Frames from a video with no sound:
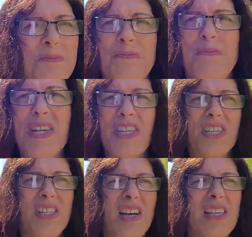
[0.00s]
But it's
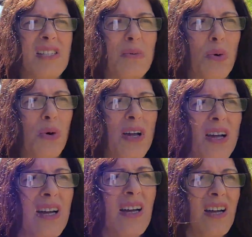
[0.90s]
just nice to walk
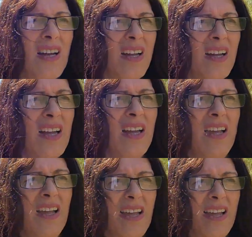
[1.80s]

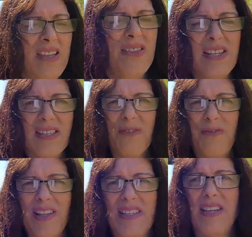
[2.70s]
in this
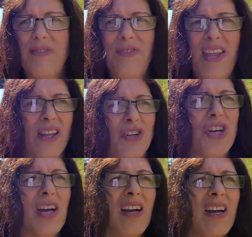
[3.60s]
defensive
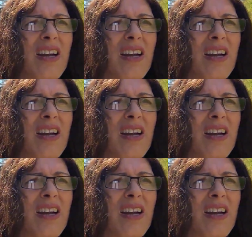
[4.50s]
ditch.